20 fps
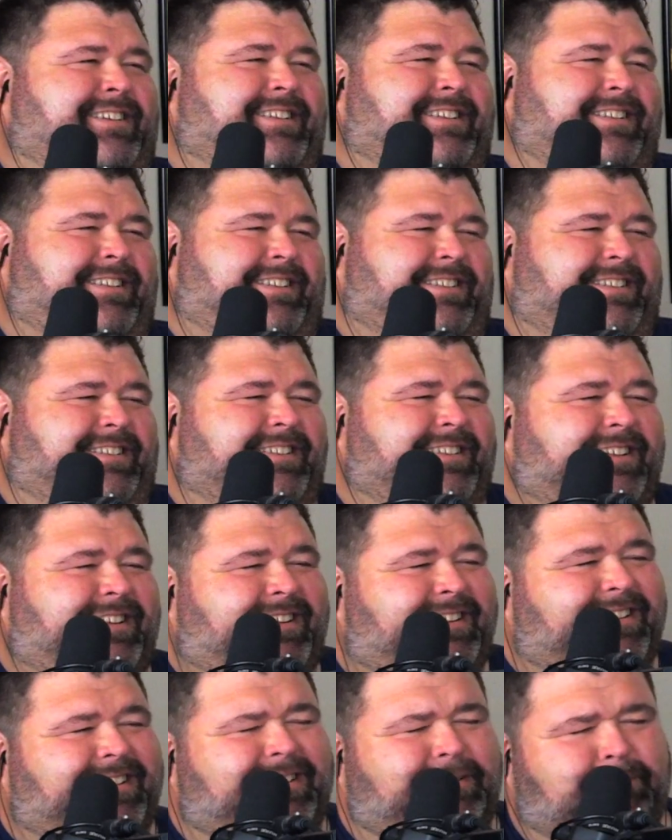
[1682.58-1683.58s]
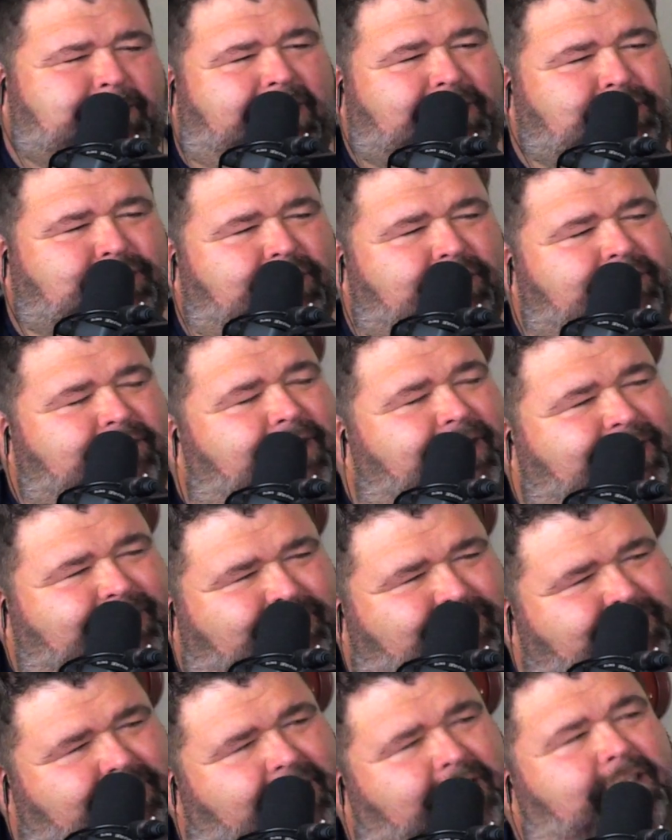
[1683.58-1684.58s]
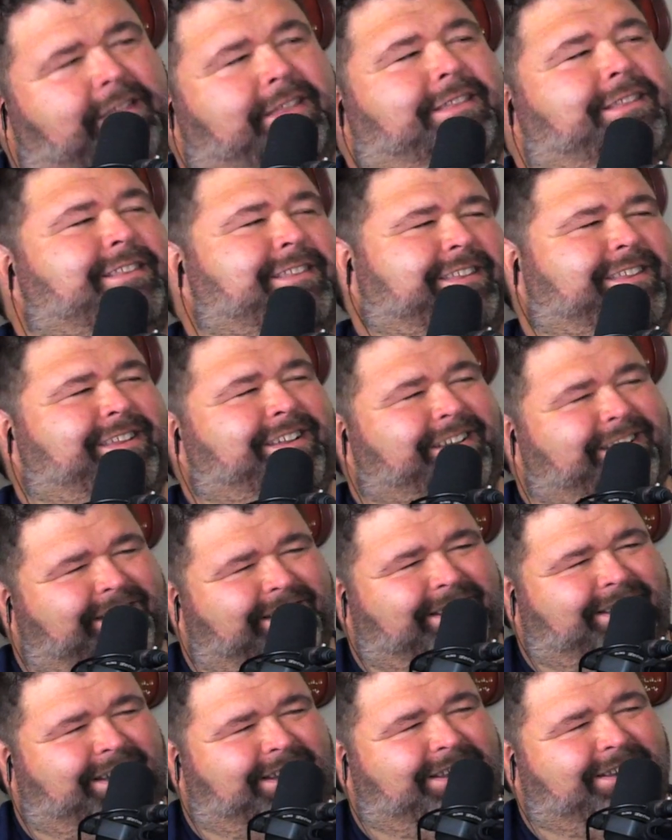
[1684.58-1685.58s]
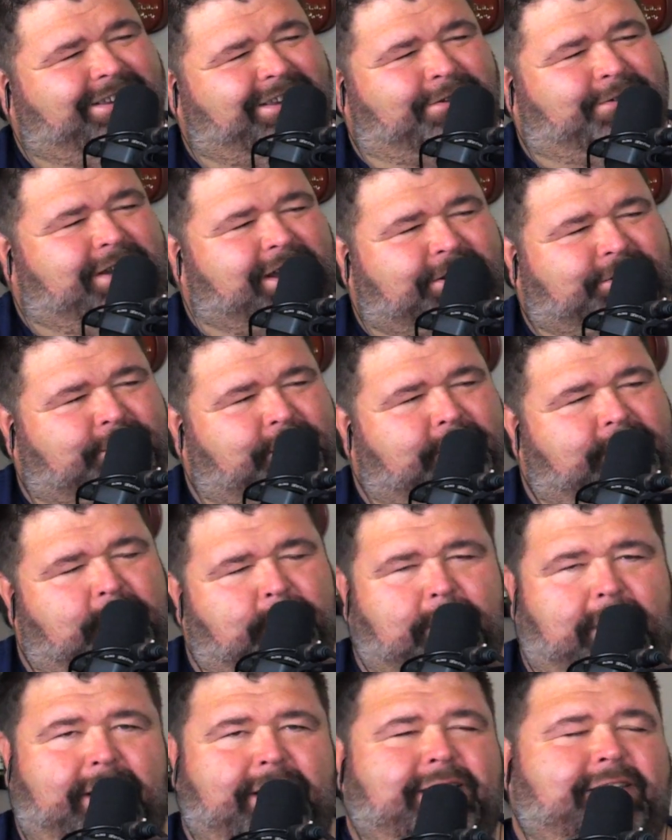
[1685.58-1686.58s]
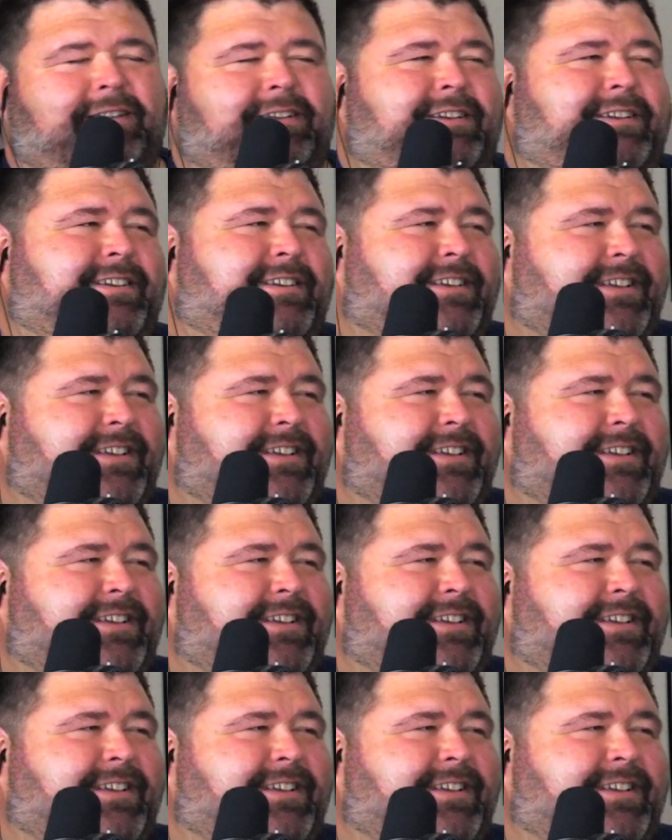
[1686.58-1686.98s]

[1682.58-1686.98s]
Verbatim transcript: it. My show, I can do that. Yeah. I don't answer to nobody.